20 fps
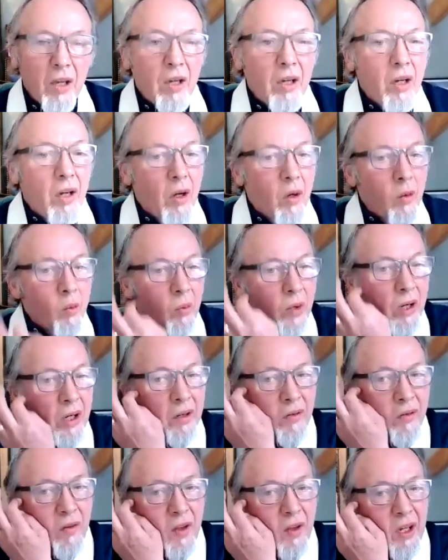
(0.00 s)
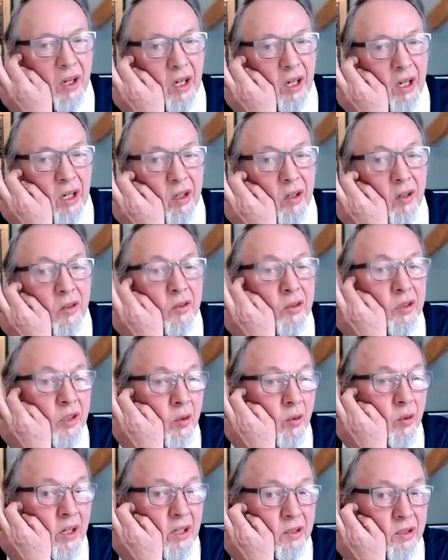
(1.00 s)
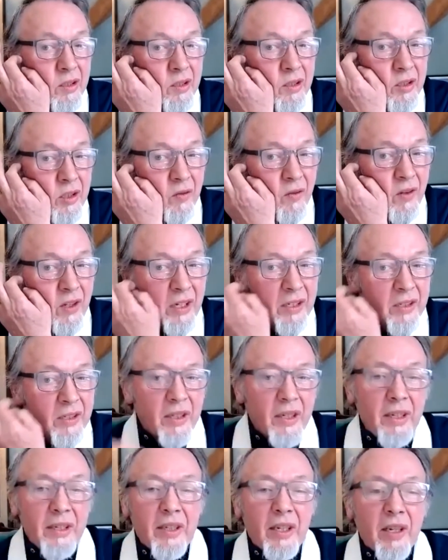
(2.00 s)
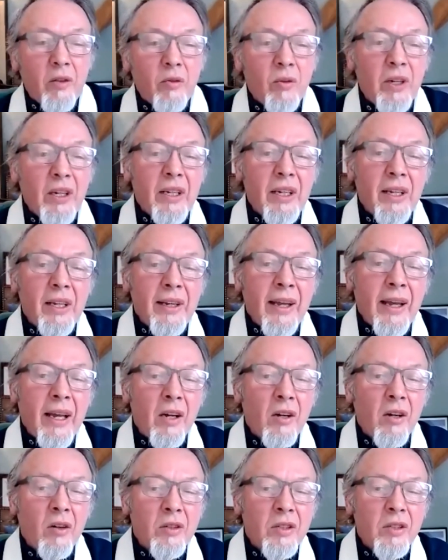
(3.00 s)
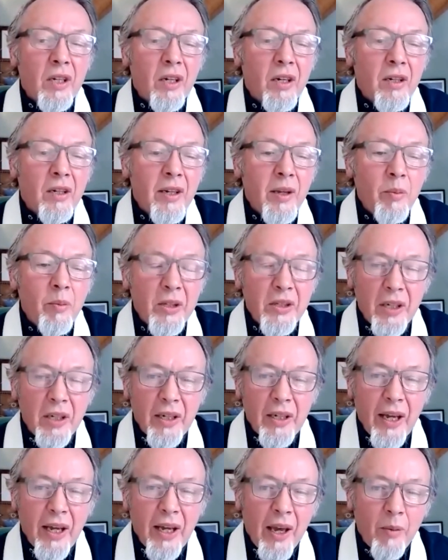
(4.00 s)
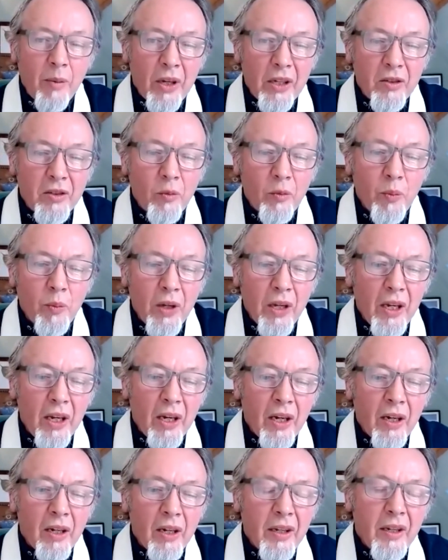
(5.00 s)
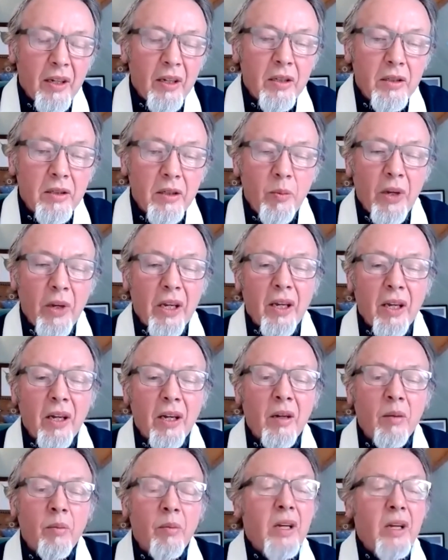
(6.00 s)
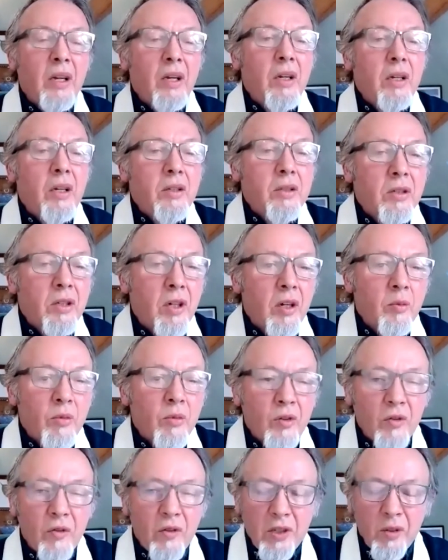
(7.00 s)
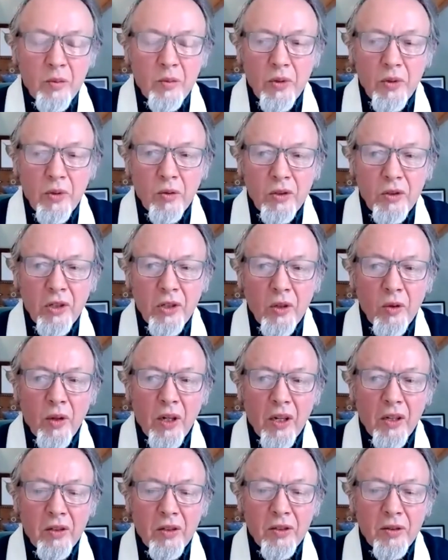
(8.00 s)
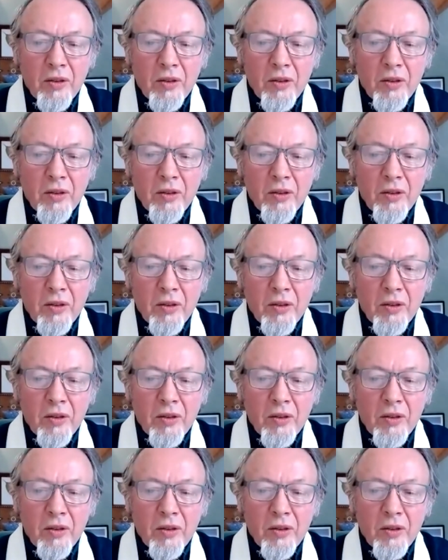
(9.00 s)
And one of the consequences of this is it really allows our limiting habits of being to become so more visible to us.